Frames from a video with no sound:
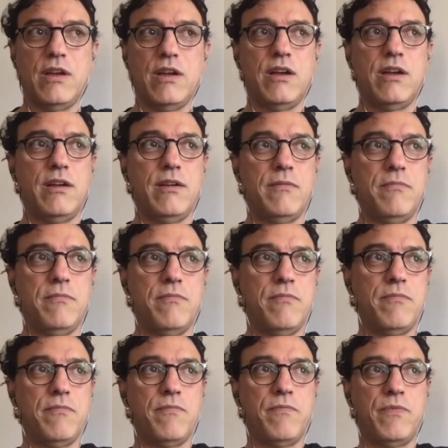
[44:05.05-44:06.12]
um,
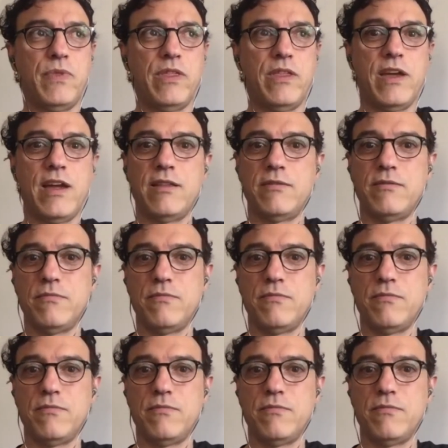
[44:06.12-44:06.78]
that